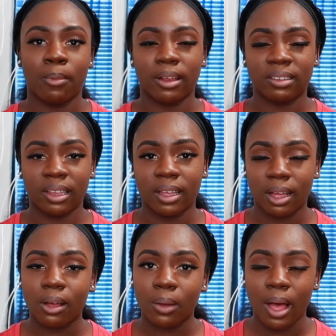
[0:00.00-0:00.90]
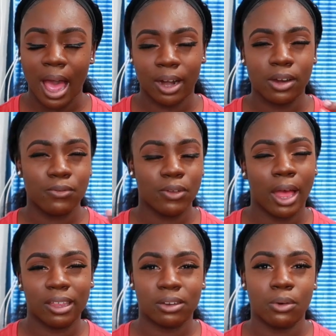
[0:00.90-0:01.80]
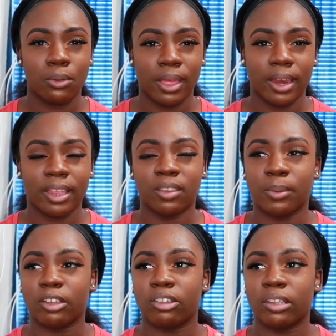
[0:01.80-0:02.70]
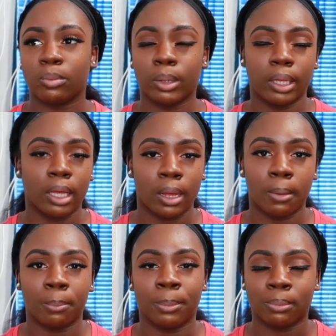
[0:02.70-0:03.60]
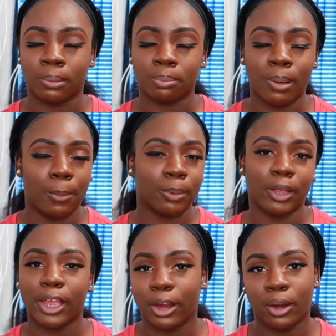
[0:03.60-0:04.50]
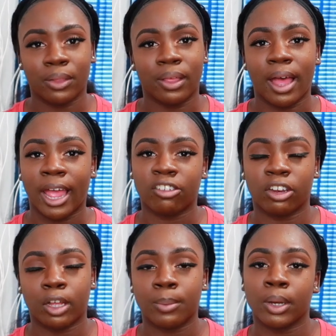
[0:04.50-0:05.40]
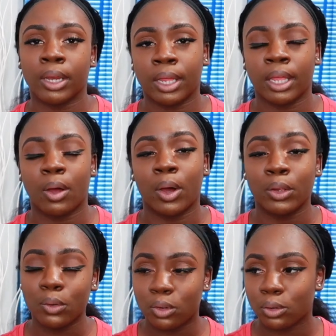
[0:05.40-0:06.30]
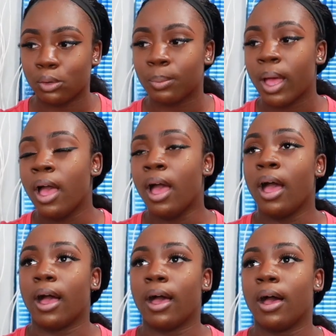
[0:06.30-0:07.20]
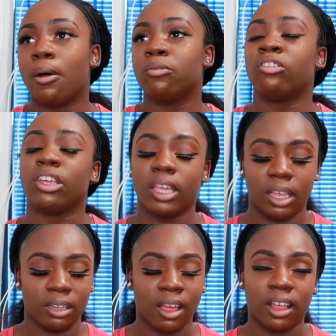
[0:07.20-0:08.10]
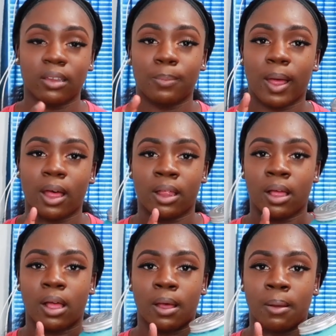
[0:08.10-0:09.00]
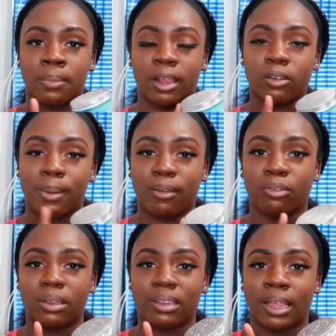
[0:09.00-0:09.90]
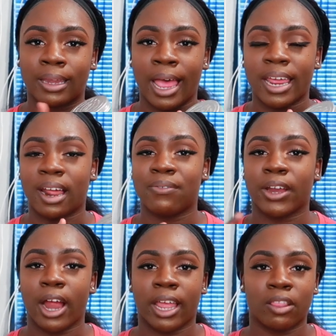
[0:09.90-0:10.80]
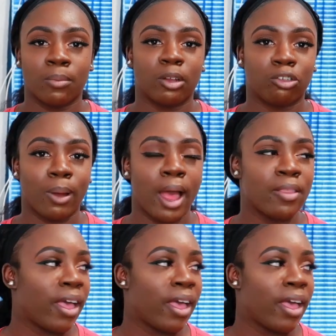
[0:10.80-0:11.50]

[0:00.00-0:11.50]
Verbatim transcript: Marcinko. I don't know if you guys know who that is, but she's really um, popular here in the hygiene community on YouTube. Um, she talks about um, Nectar Bath Treats a lot, and I figure I'll give them a try.